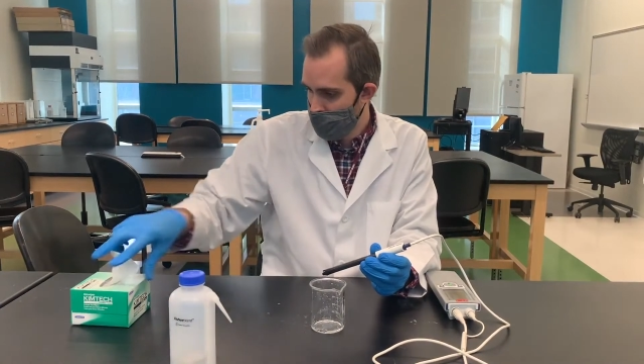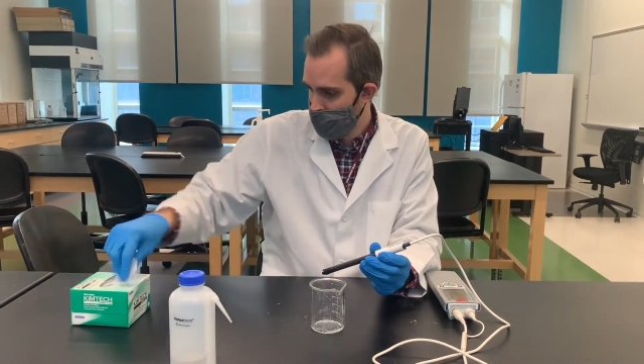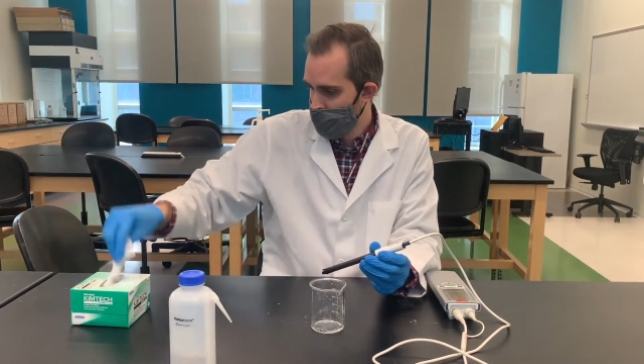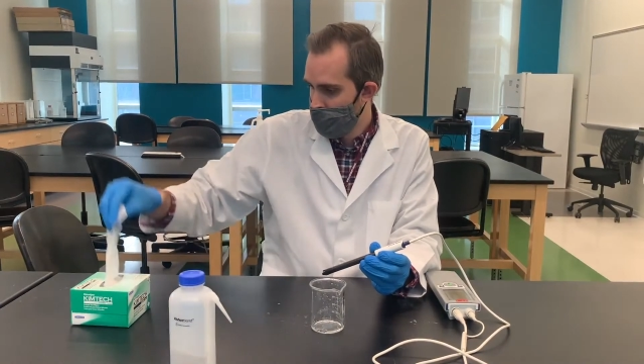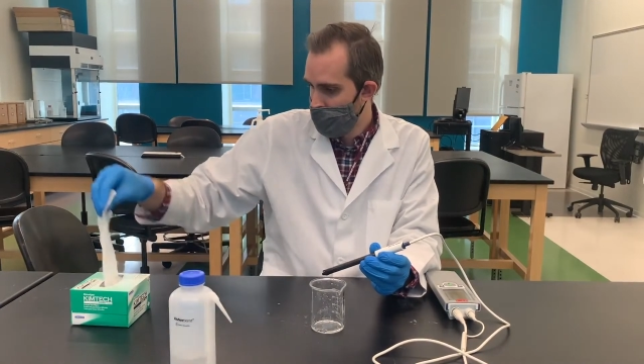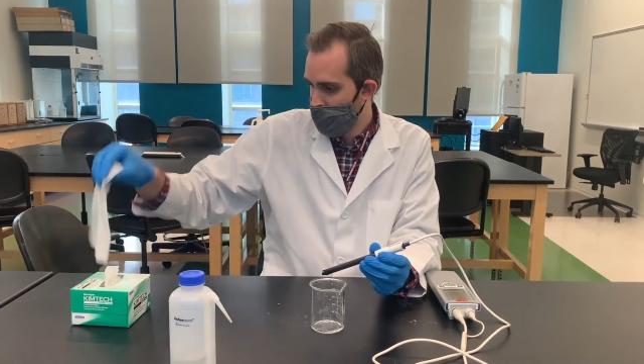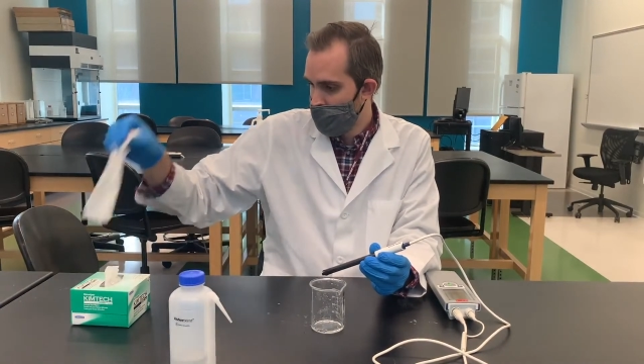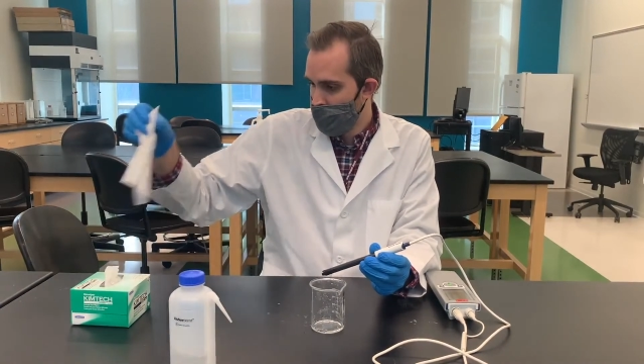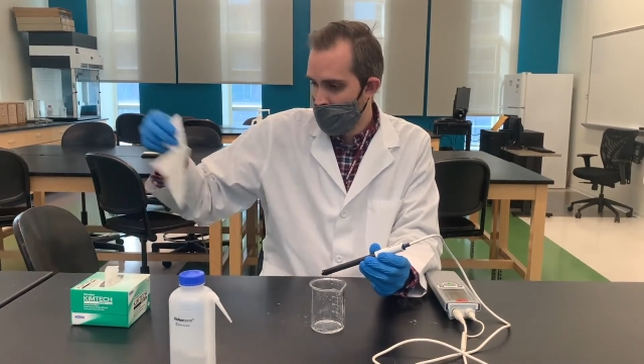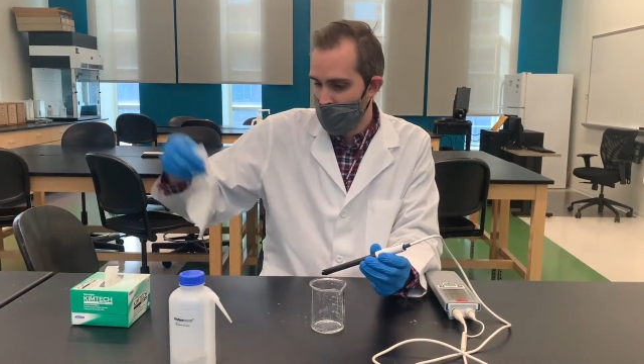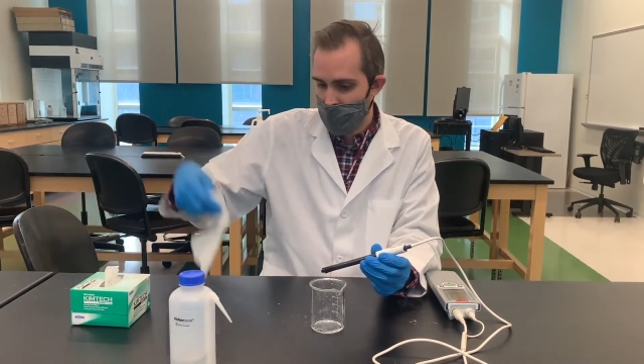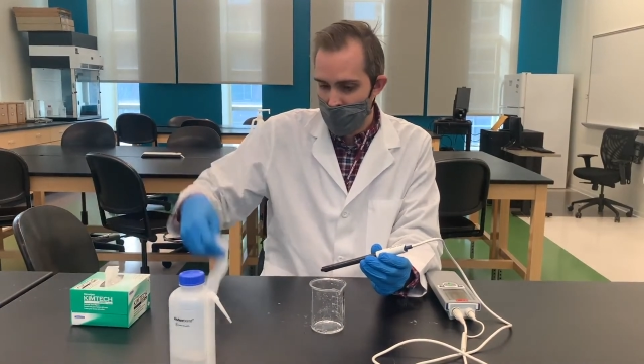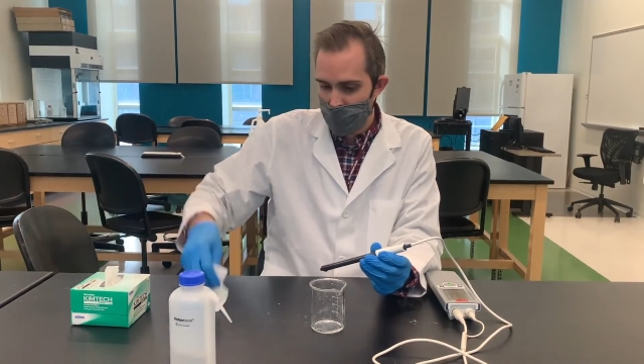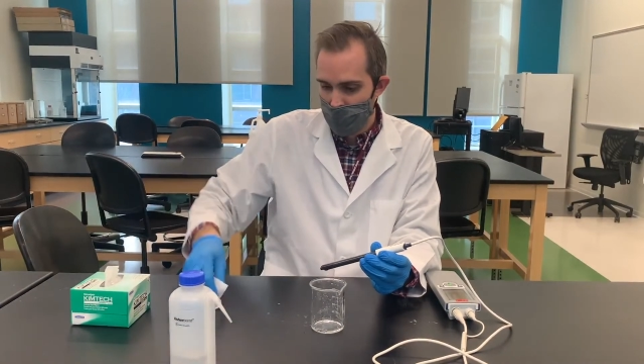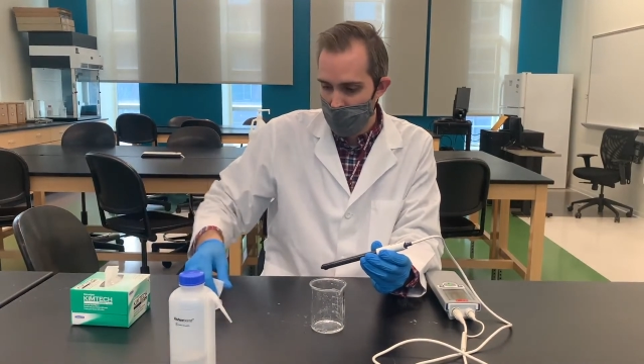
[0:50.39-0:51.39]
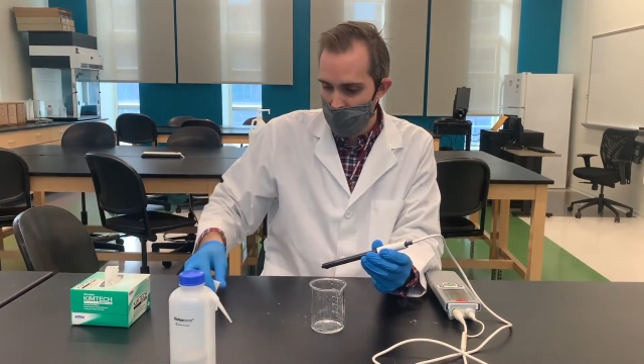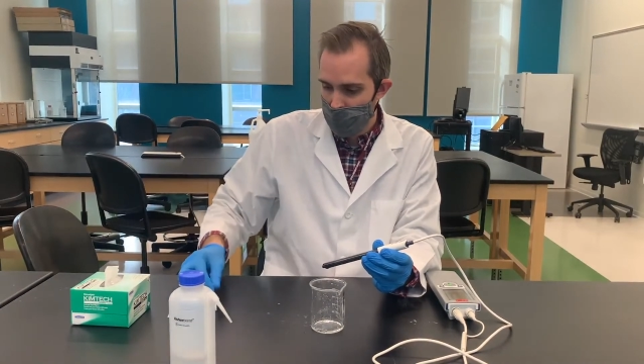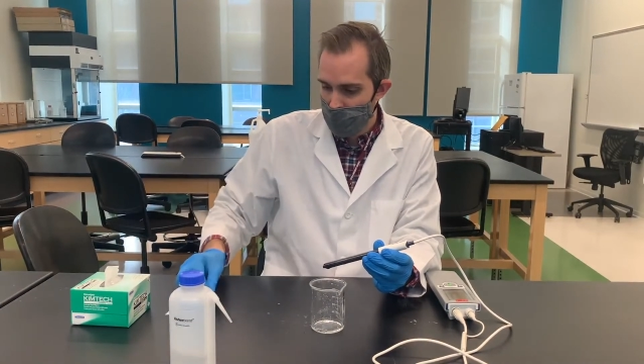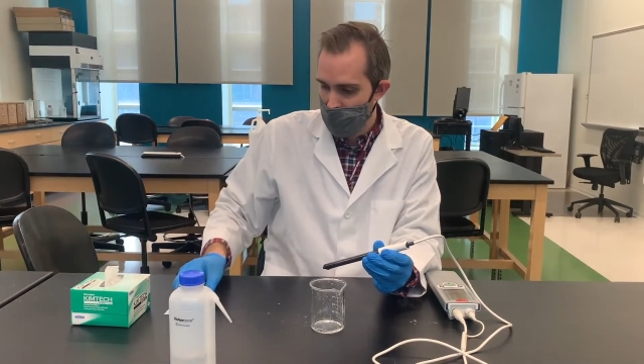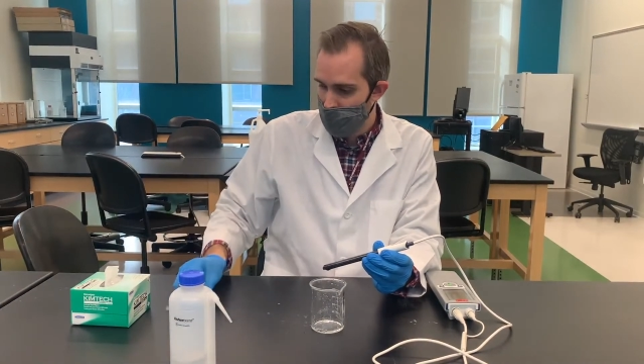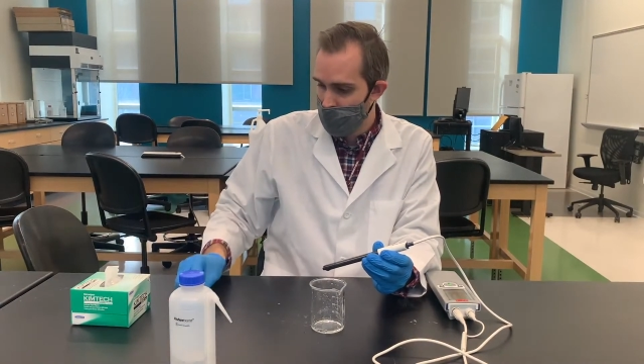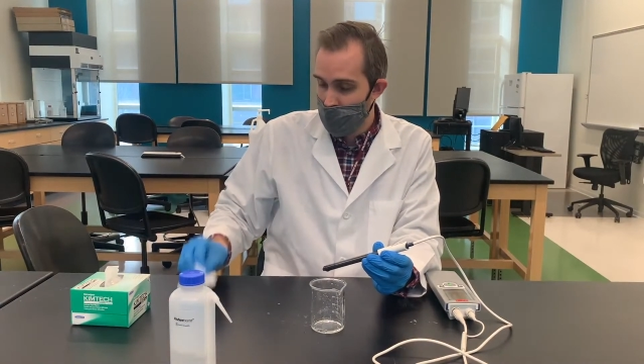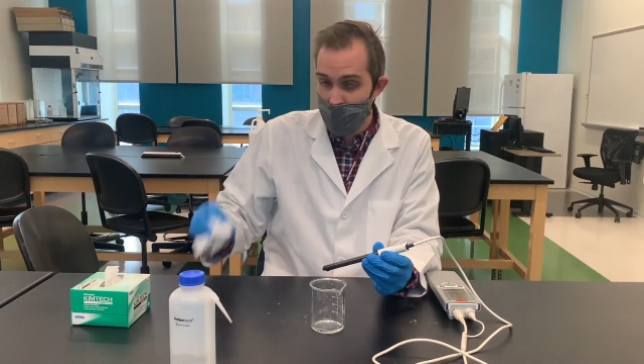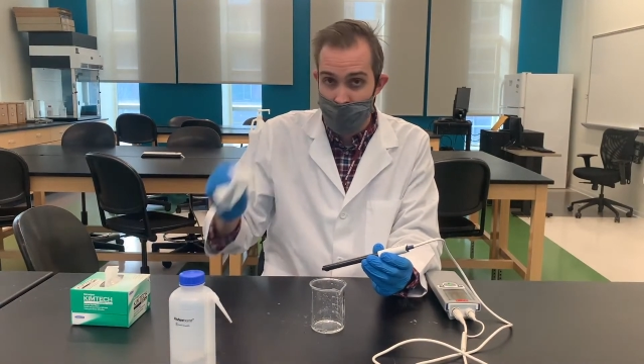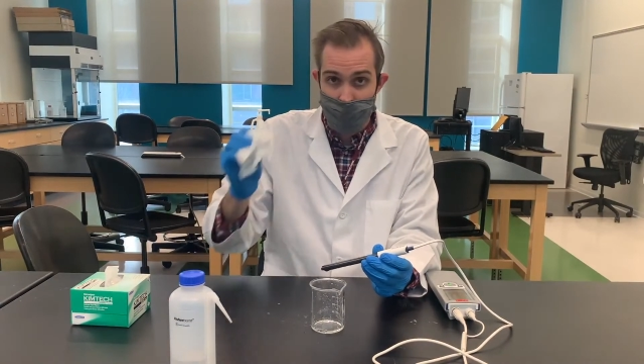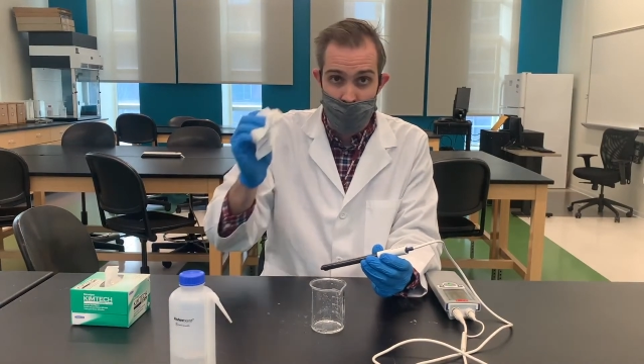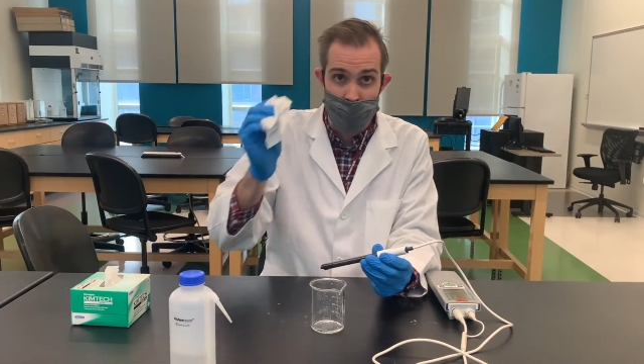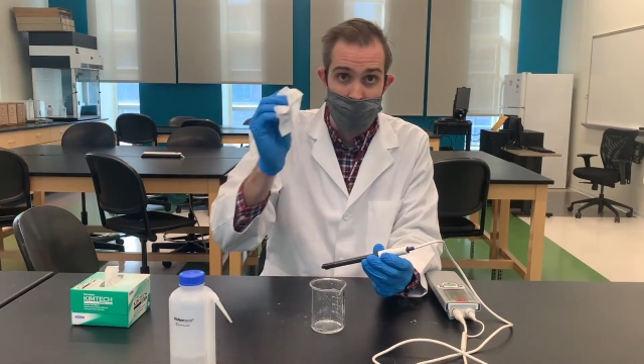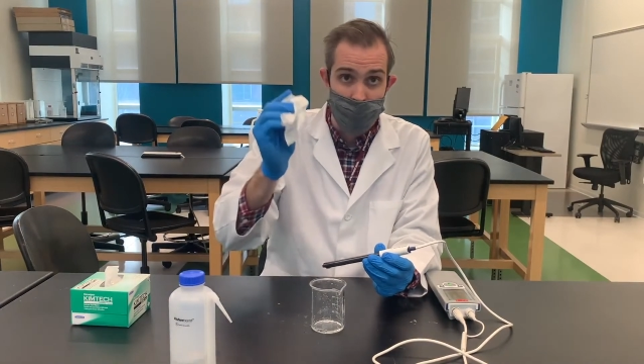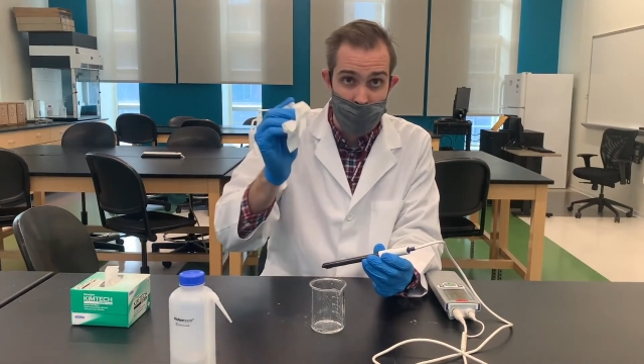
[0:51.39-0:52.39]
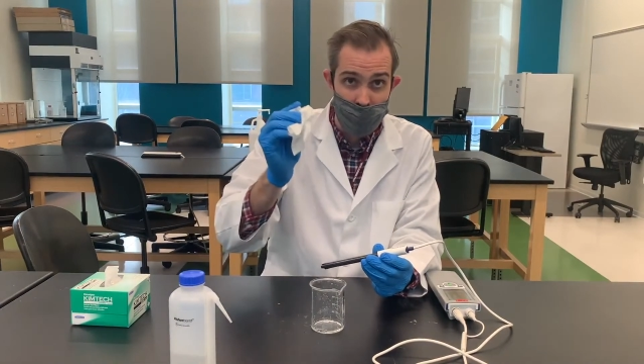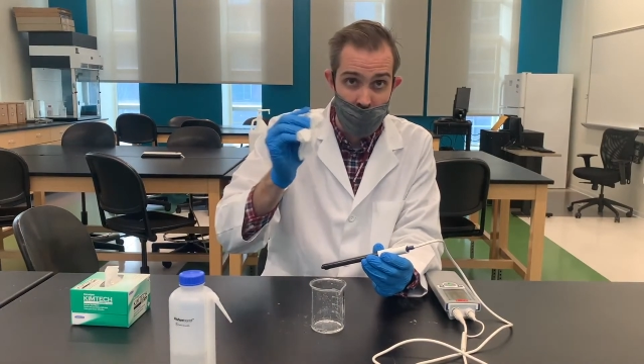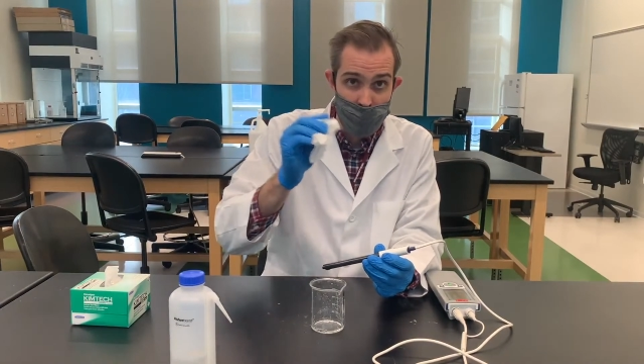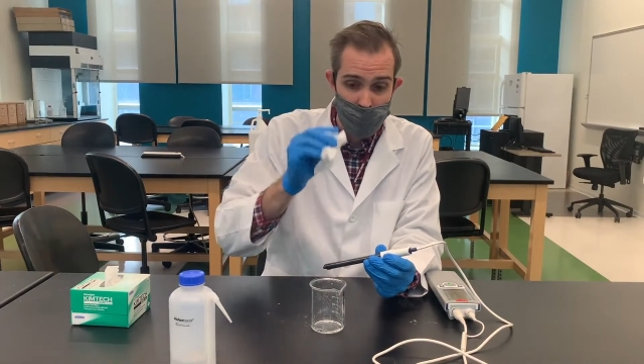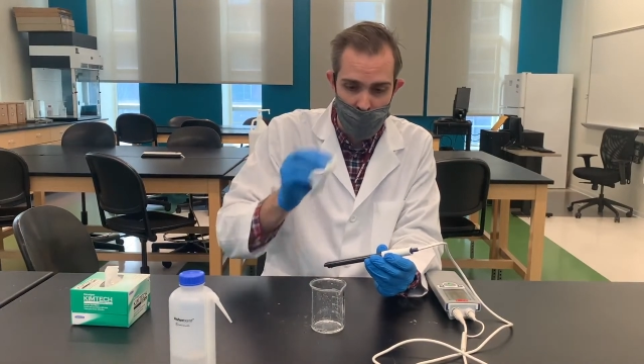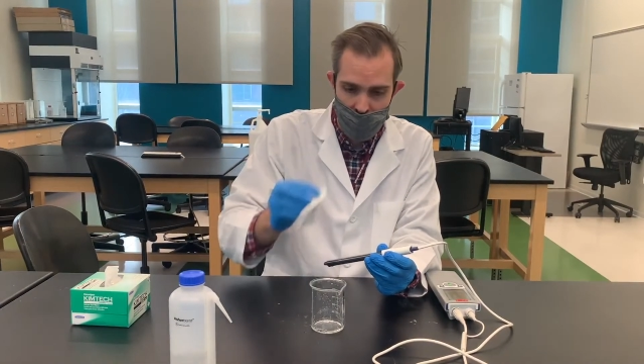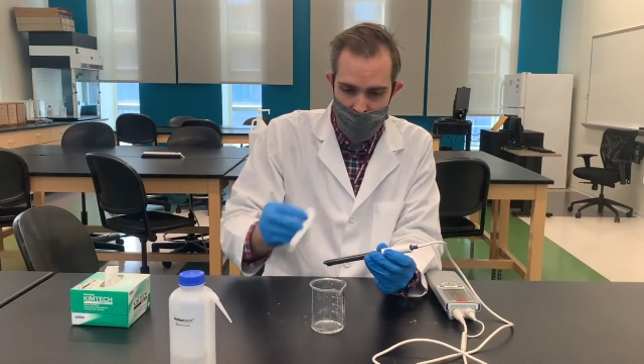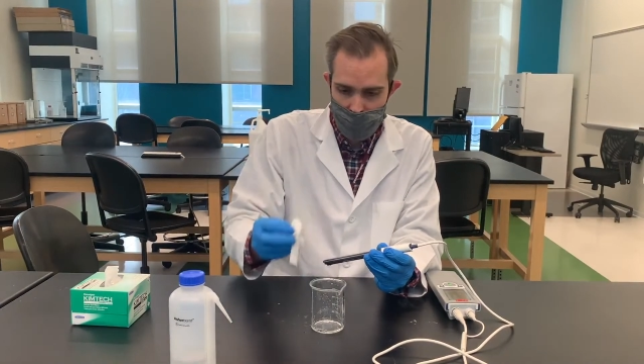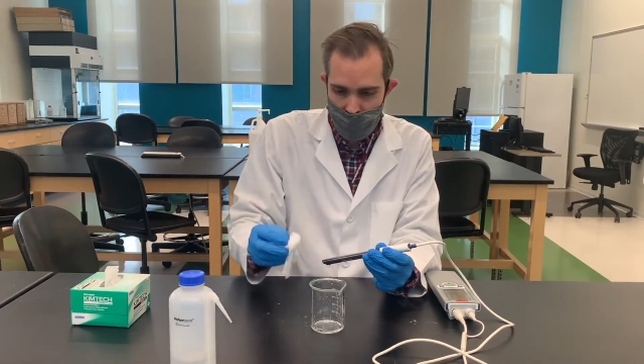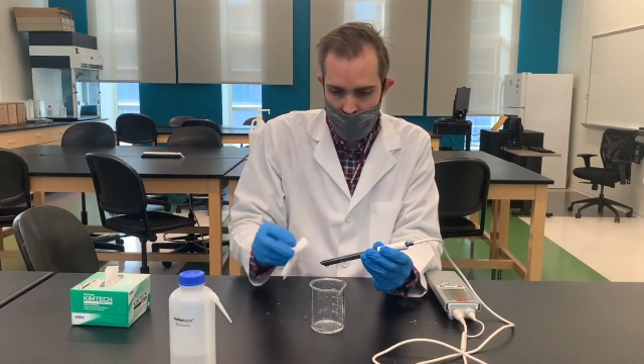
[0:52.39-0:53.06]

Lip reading: and then you'll use a special chem wipe,